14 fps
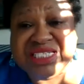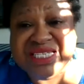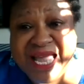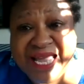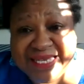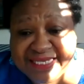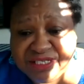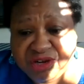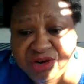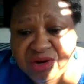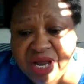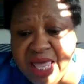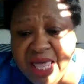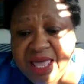
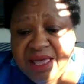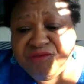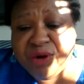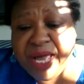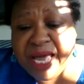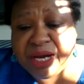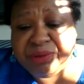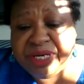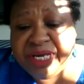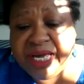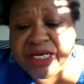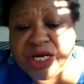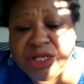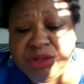Chancellor for Equity
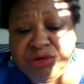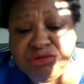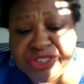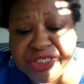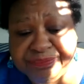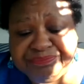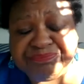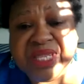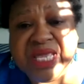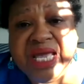and Inclusion,